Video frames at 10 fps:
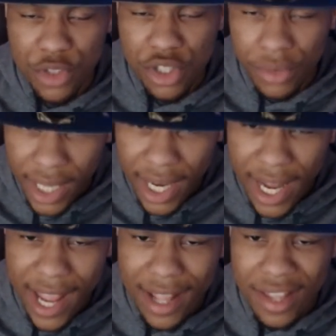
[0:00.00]

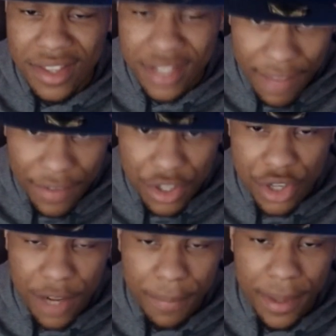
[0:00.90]
twenty-eight and seven
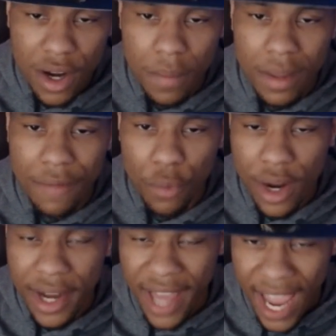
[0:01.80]
straight up at home, have
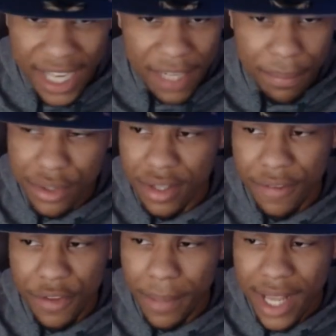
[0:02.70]
won eighty percent of
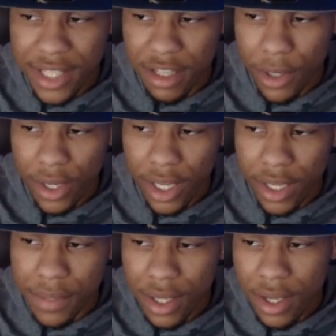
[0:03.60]
their basketball
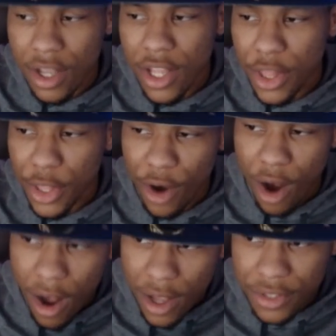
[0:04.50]
games. They're
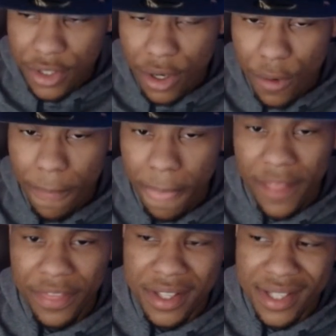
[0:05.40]
also
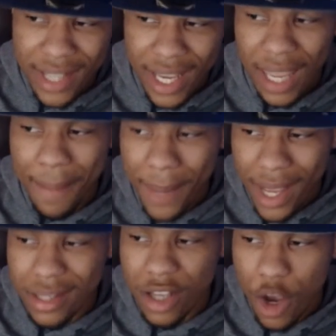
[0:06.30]
the second
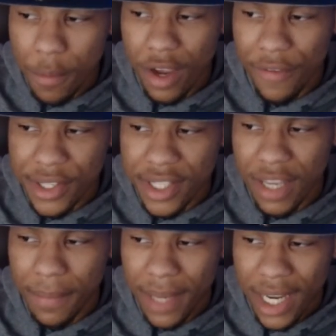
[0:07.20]
best home cover
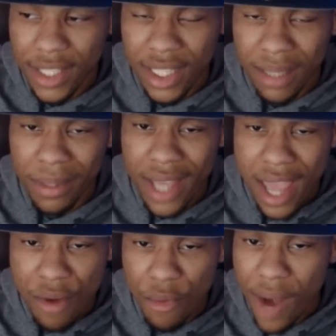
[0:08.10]
team in the N B
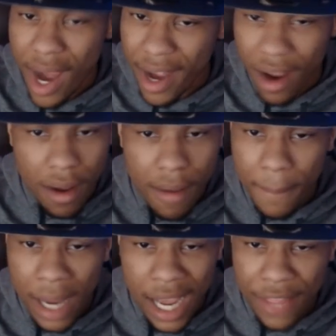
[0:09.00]
A, right
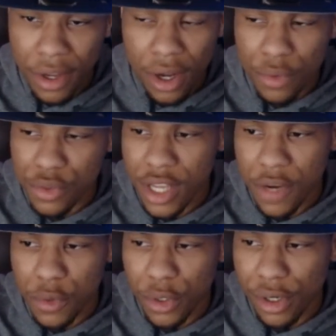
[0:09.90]
behind the Golden State
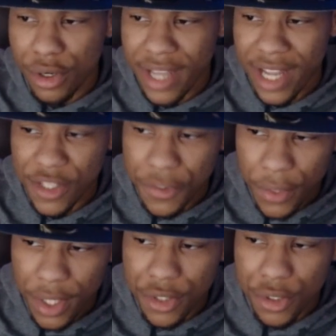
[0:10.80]
Warriors at
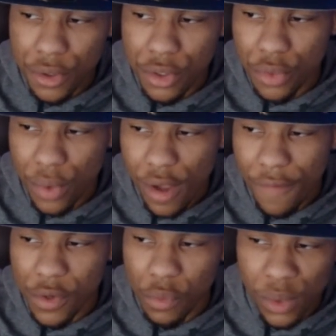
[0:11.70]
twenty-two, twelve,
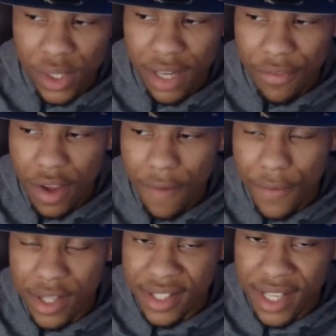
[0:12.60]
and one, have covered
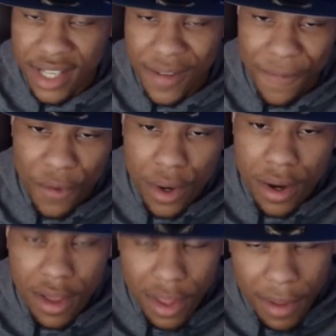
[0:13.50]
in sixty-four
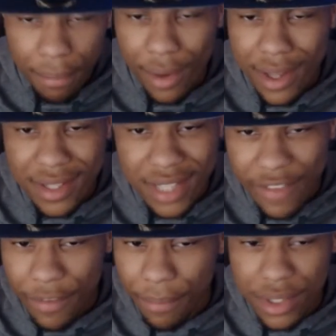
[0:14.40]
point
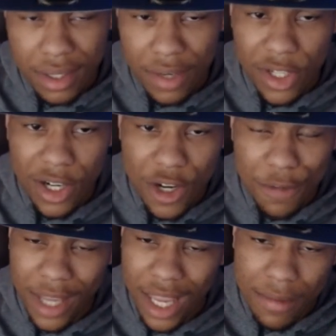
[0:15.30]
seven percent of their home
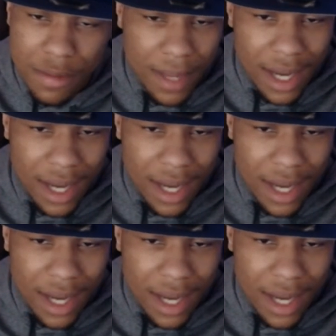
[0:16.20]
games, man.